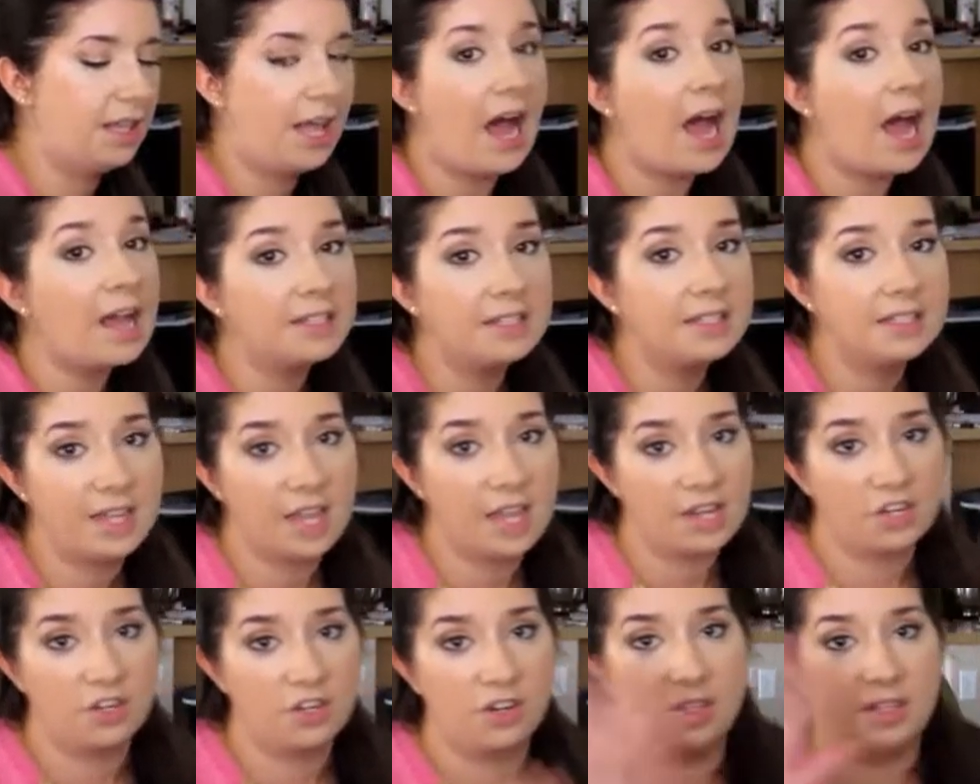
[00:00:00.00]
last
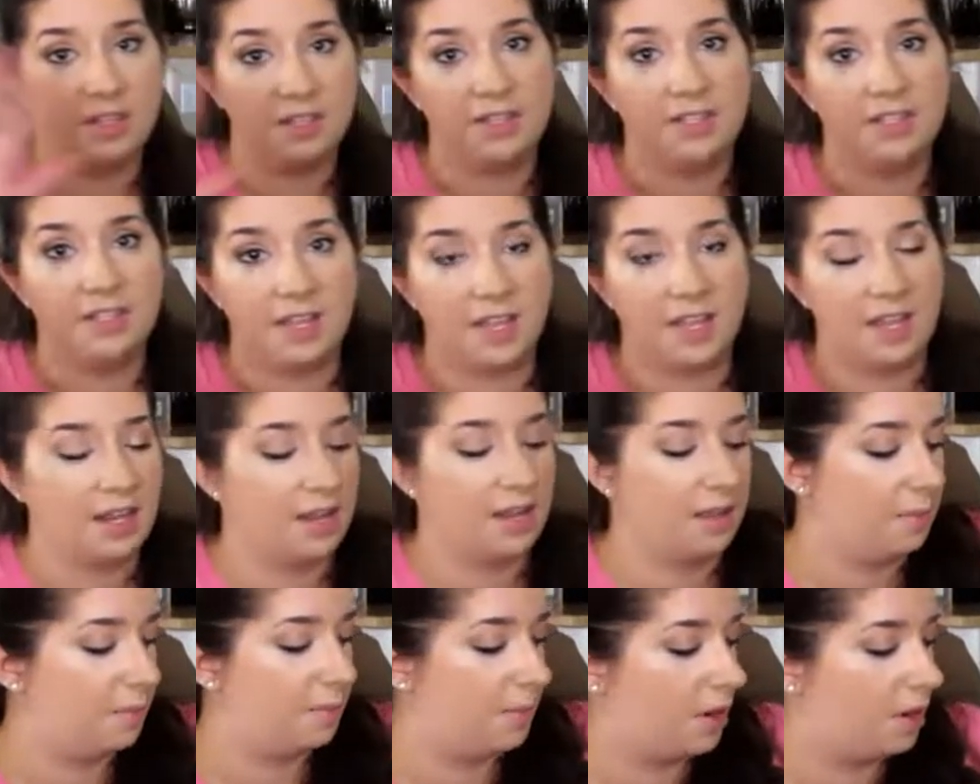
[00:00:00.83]
section, this is
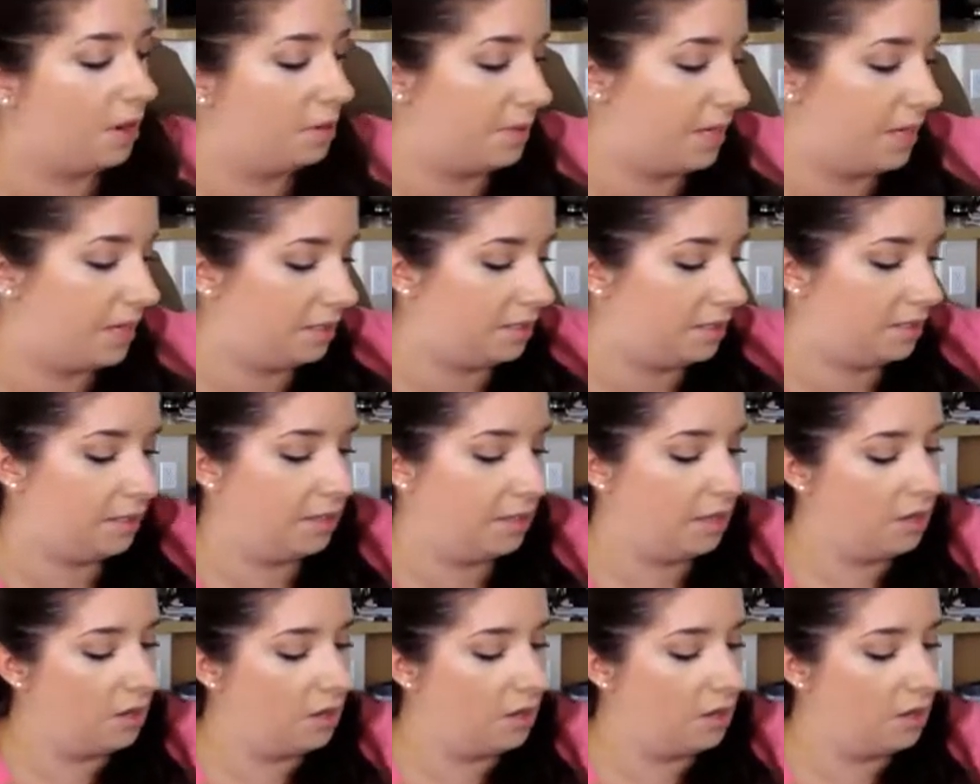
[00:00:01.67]
it, I promise.